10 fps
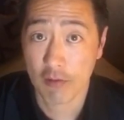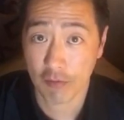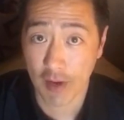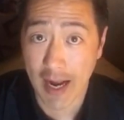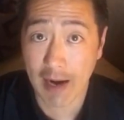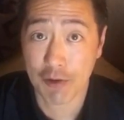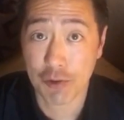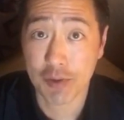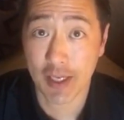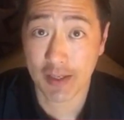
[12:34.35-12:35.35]
for how
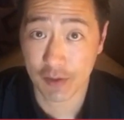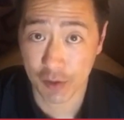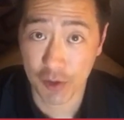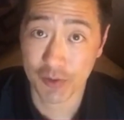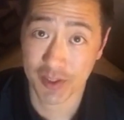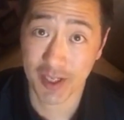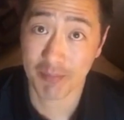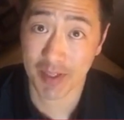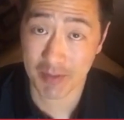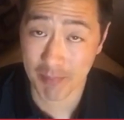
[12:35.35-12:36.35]
you get your own
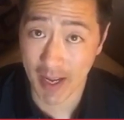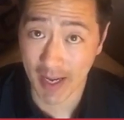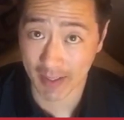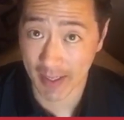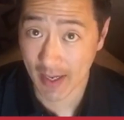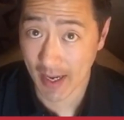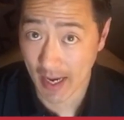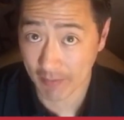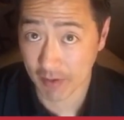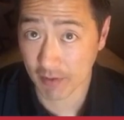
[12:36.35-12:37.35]
company back
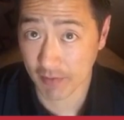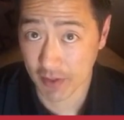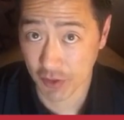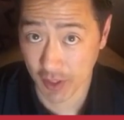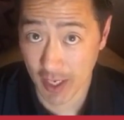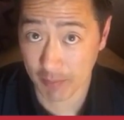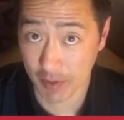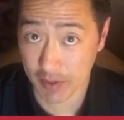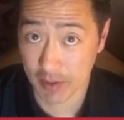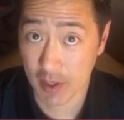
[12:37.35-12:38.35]
after a venture
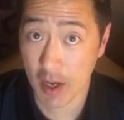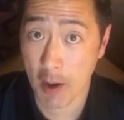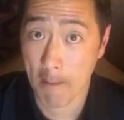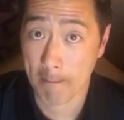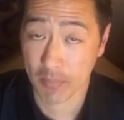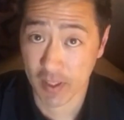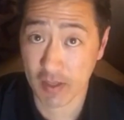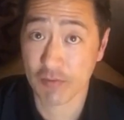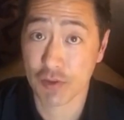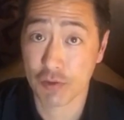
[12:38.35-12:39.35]
capitalist
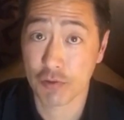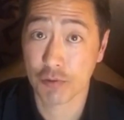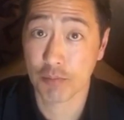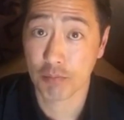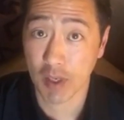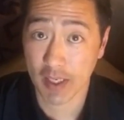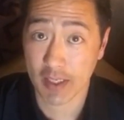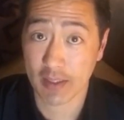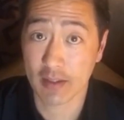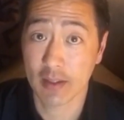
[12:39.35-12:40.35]
gives you
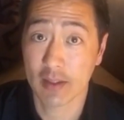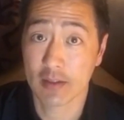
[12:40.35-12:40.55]
money,